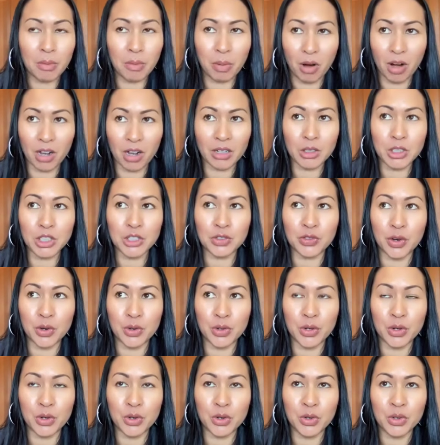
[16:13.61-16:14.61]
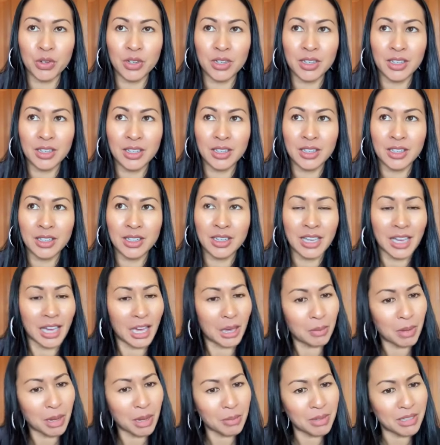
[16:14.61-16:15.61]
progress photo.
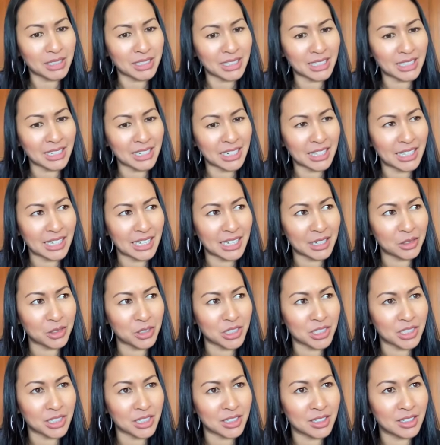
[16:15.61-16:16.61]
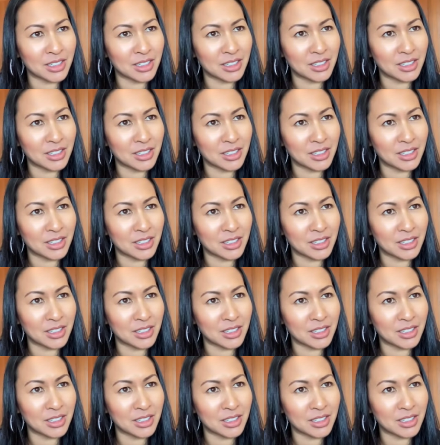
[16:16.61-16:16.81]
Am I missing anything else?